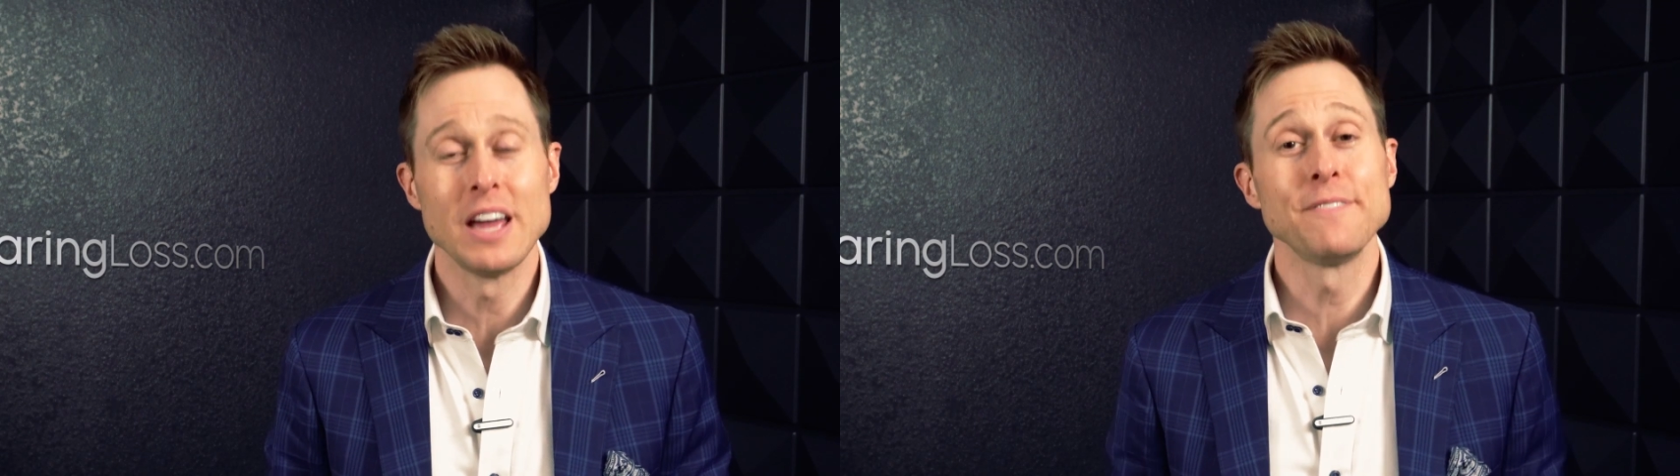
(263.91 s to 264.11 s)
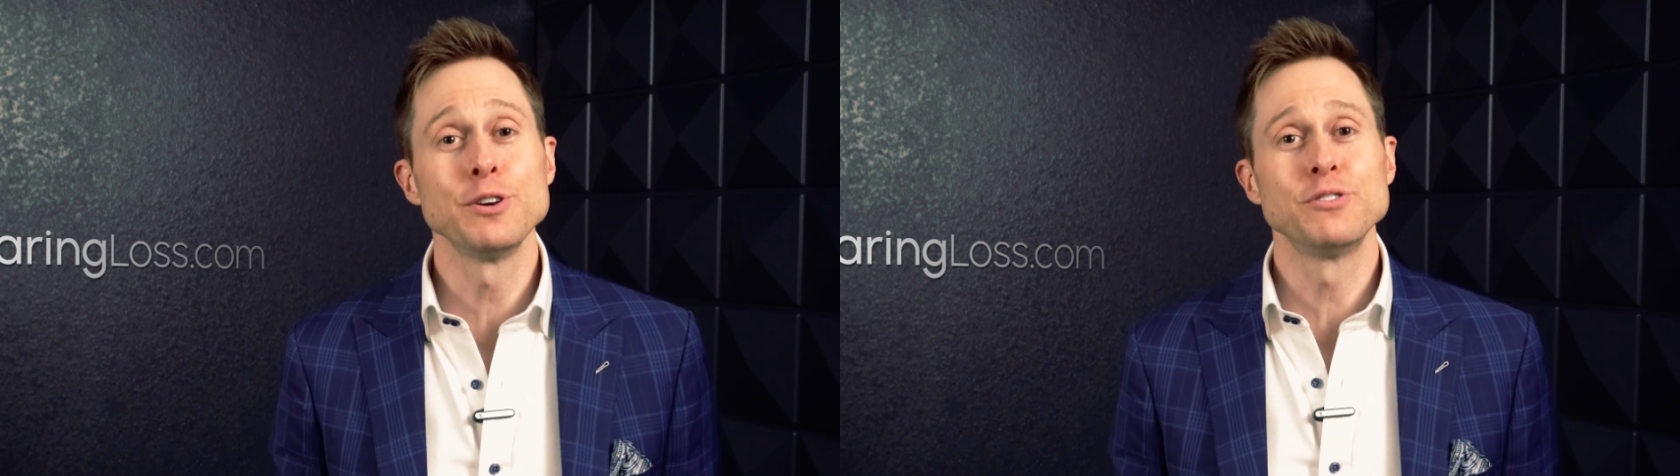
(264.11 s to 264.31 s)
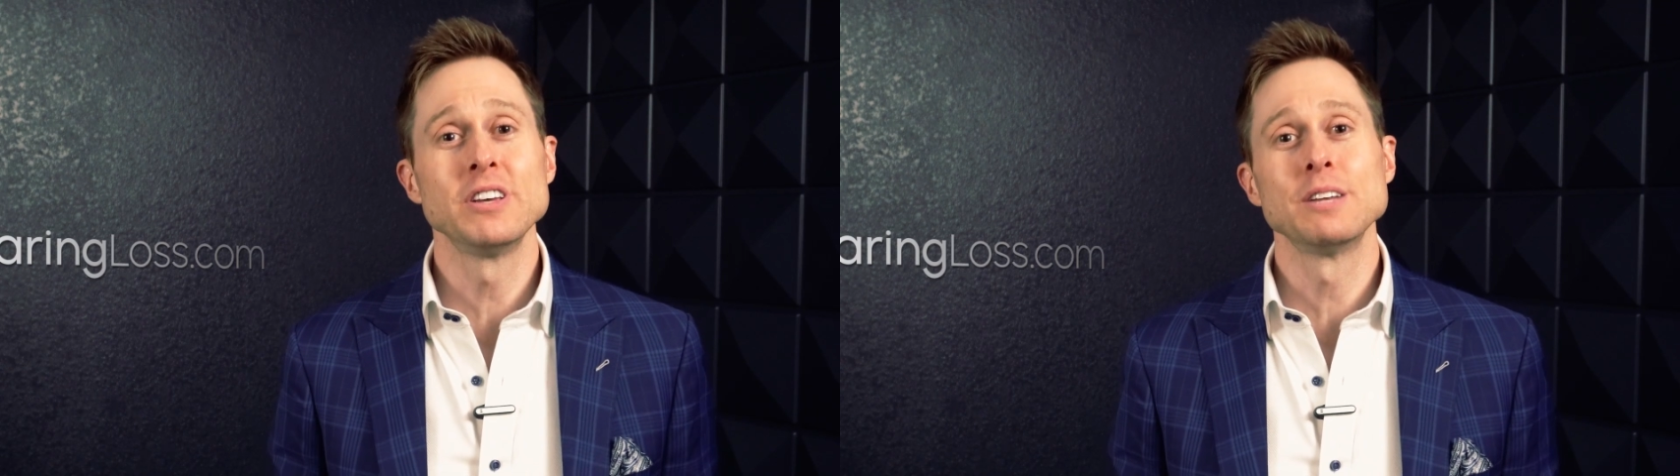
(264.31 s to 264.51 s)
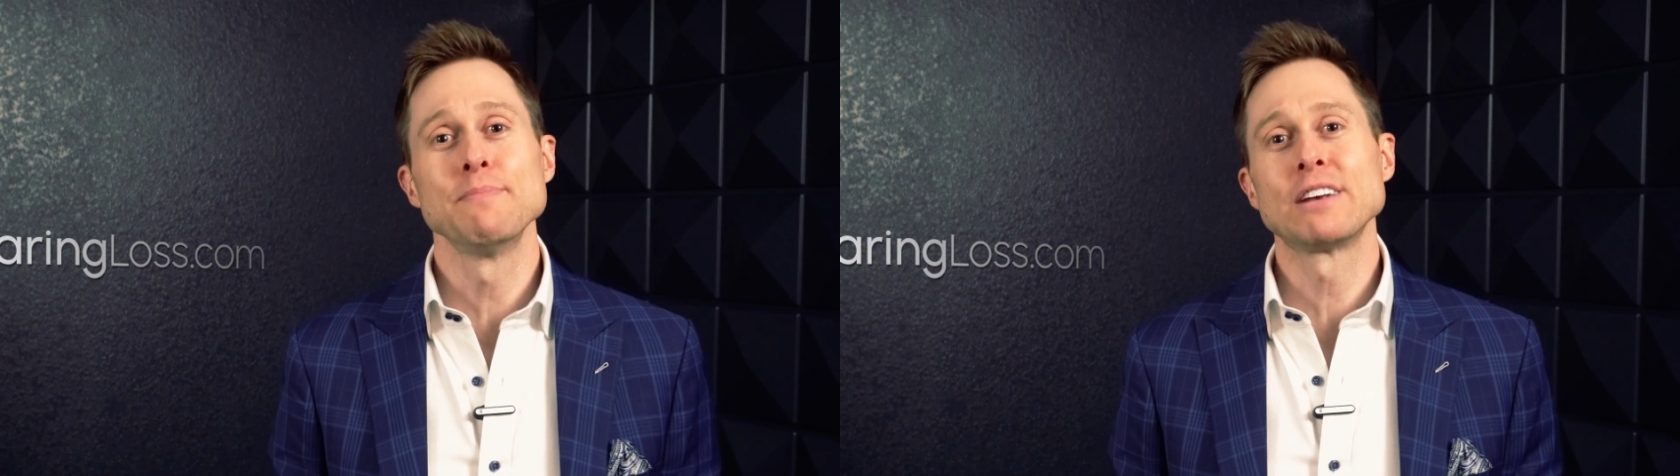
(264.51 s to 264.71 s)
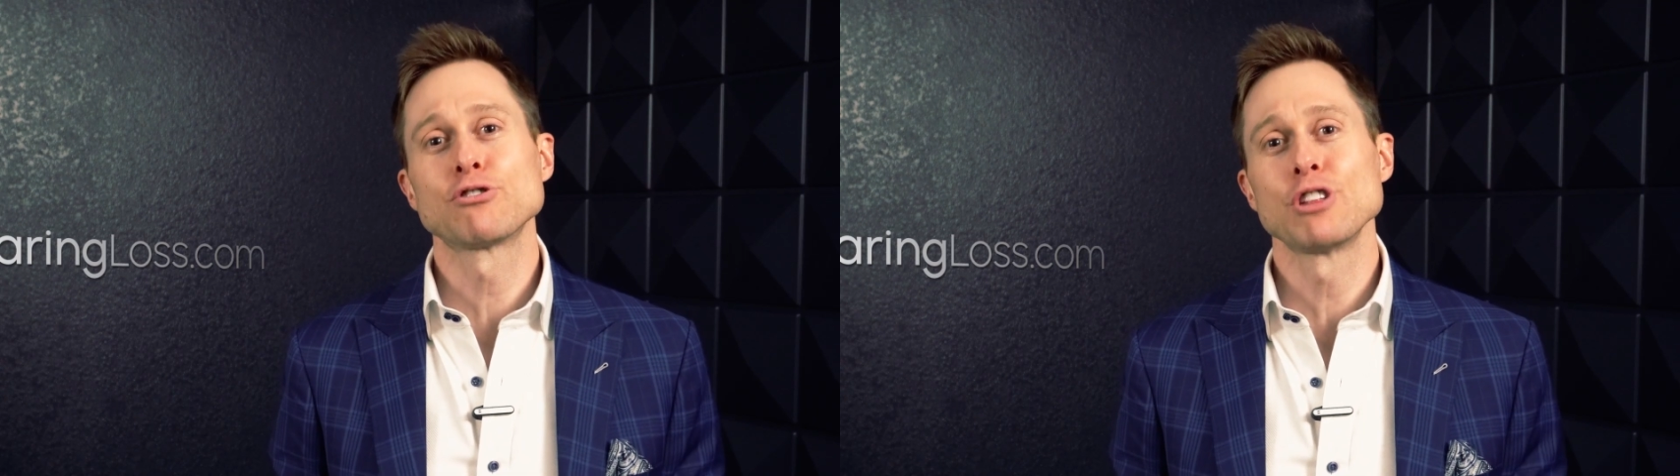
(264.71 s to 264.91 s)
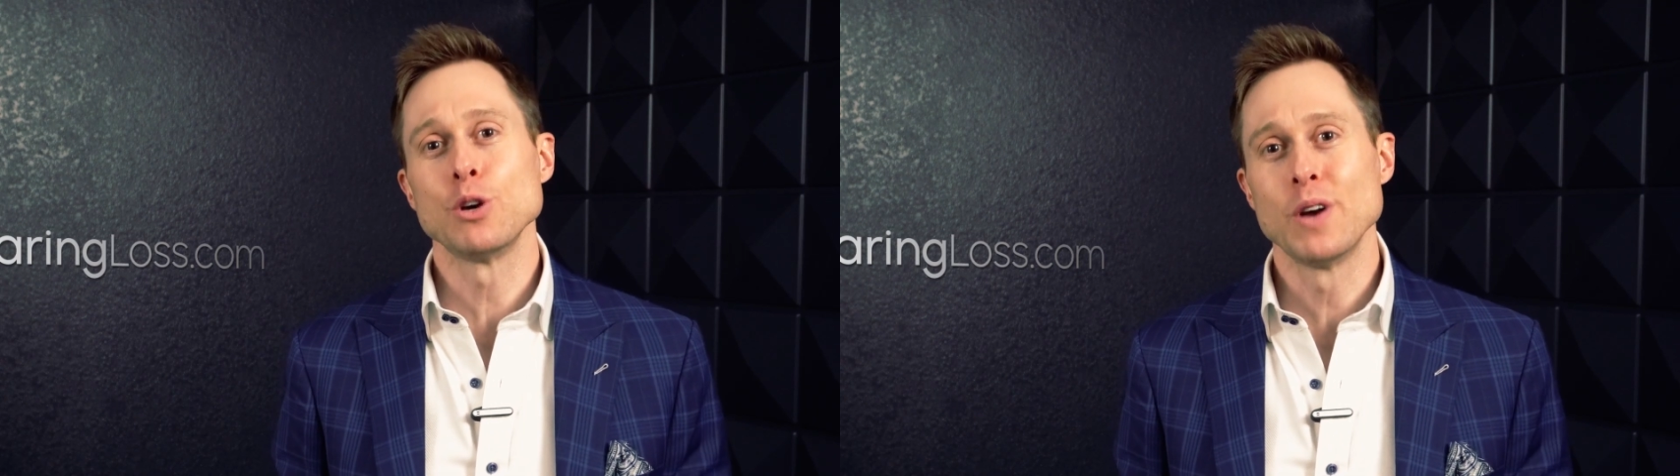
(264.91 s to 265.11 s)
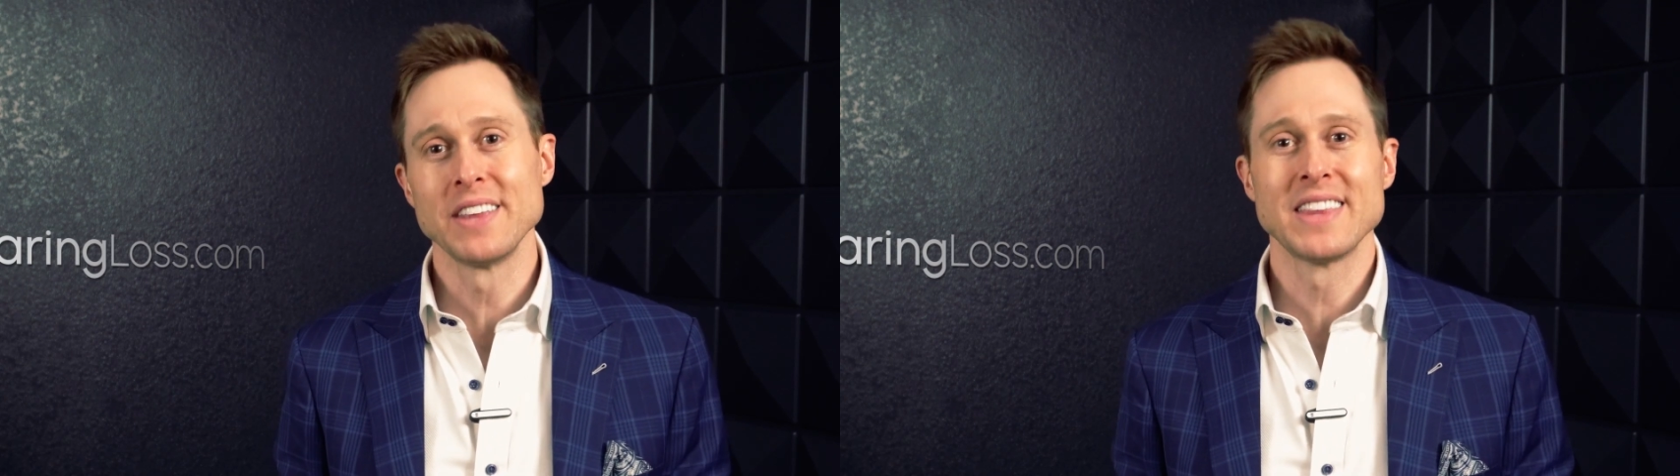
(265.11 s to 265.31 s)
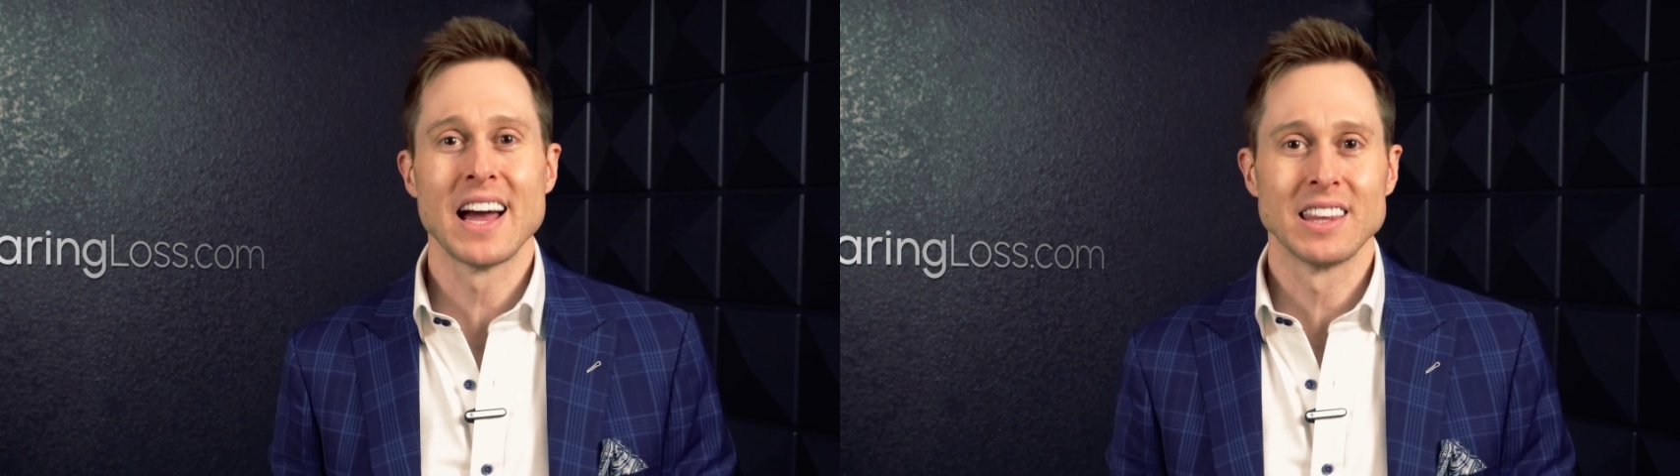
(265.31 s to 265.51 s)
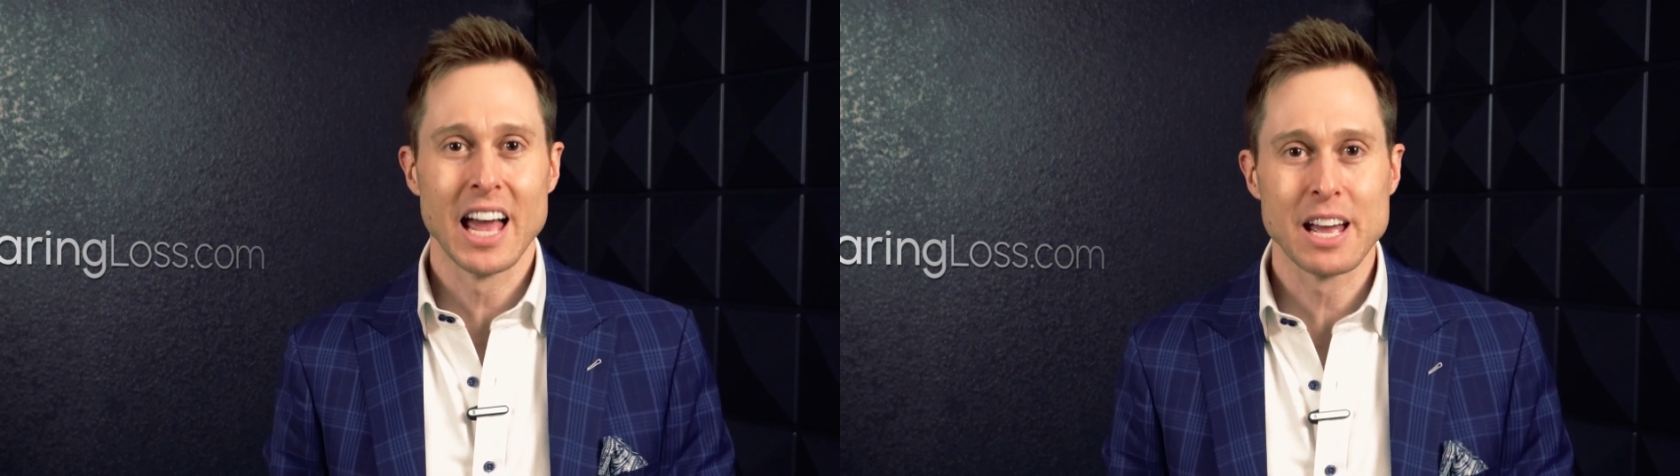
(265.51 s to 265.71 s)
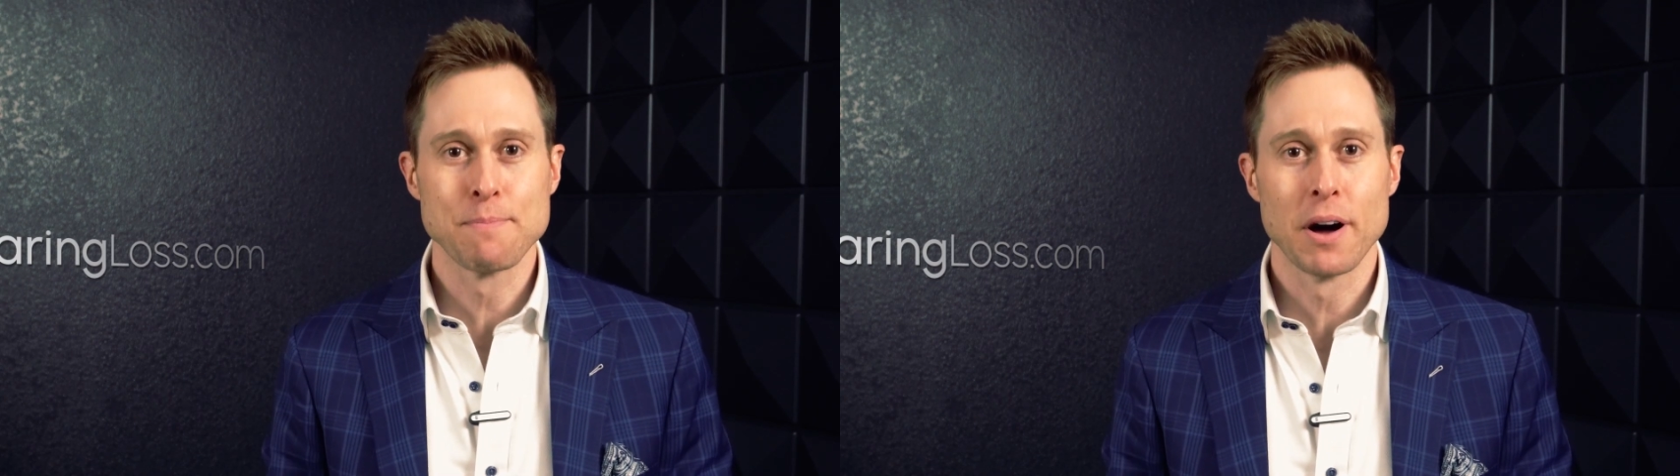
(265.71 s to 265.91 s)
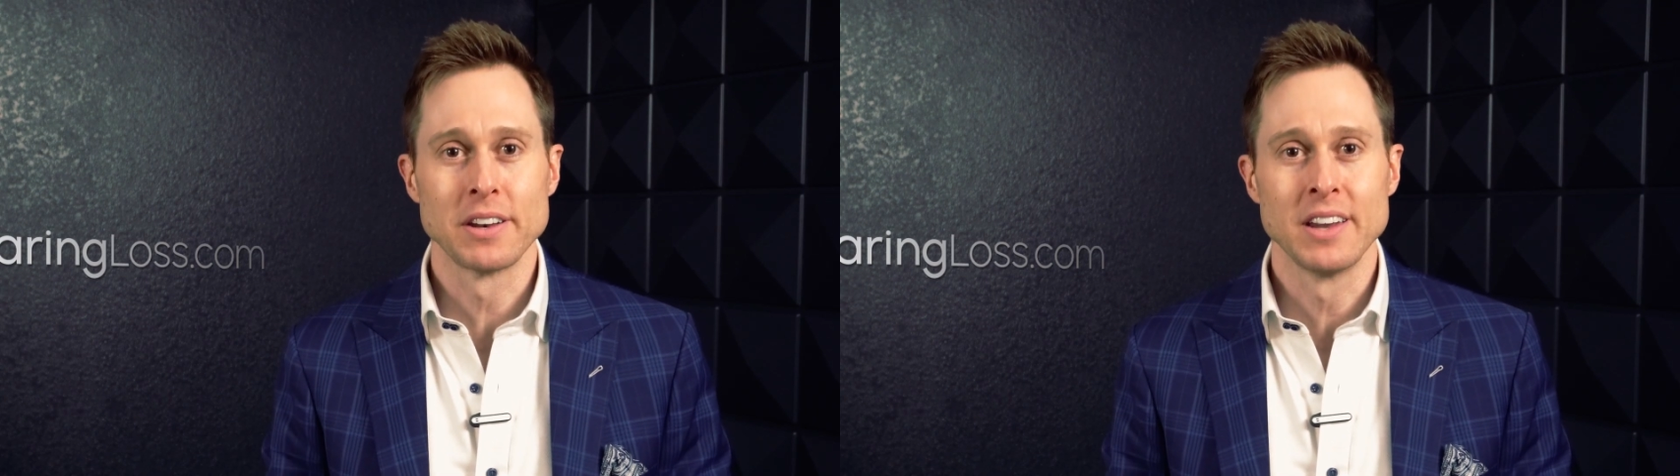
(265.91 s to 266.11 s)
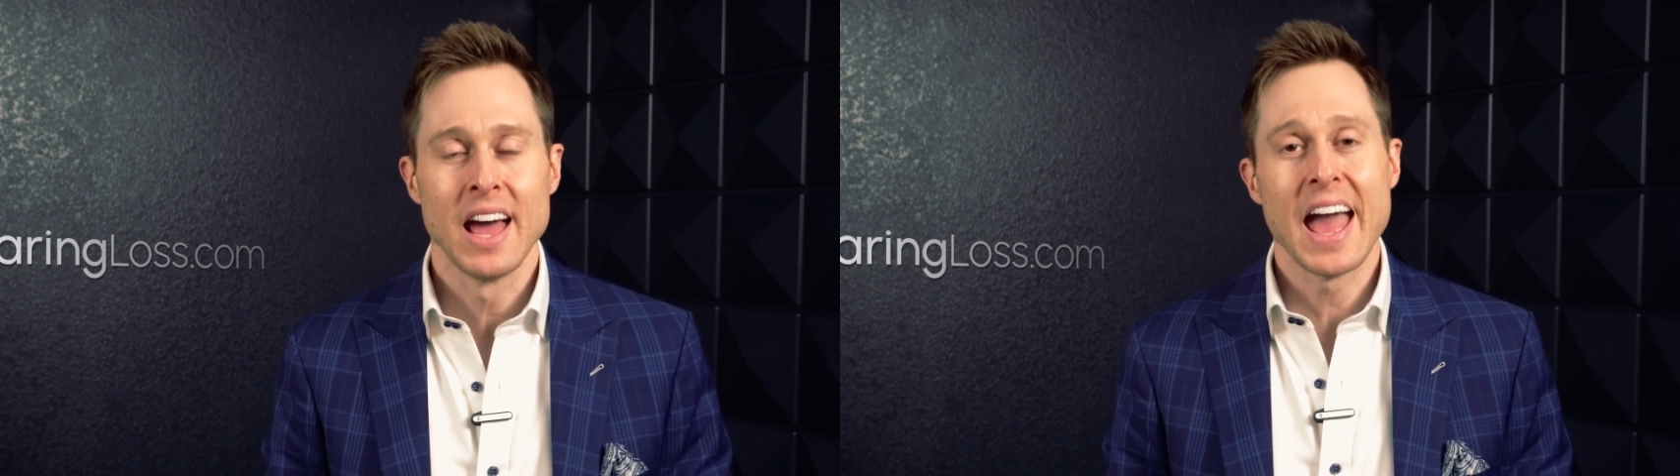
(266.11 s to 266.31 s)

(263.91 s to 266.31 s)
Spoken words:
If you did, make sure that you hit that like button